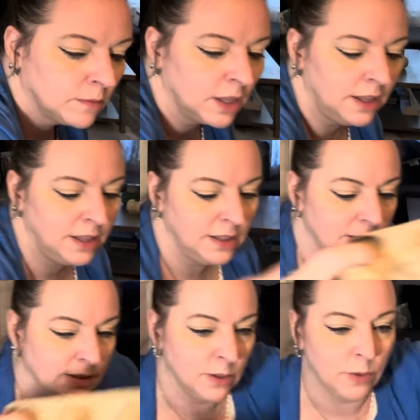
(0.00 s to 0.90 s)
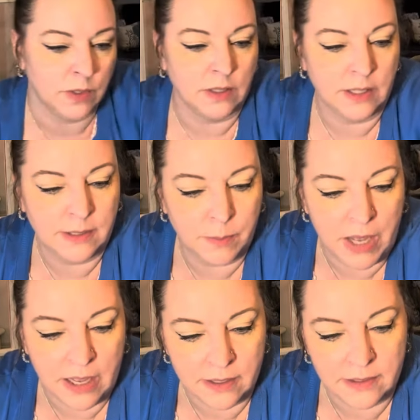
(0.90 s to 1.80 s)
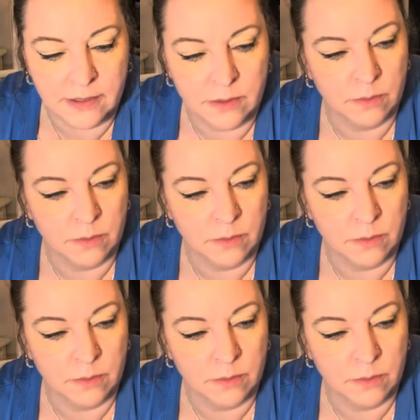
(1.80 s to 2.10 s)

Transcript: I think this goes in this box.